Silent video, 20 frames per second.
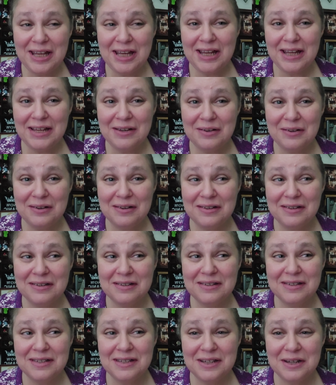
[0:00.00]
I
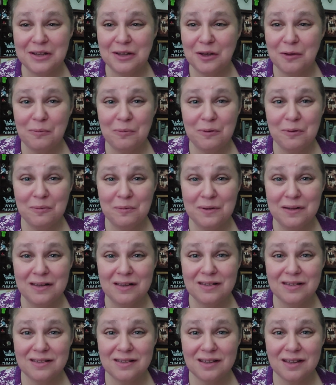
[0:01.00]
did a couple of
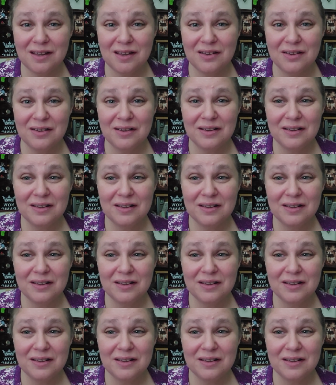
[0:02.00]
minutes ago.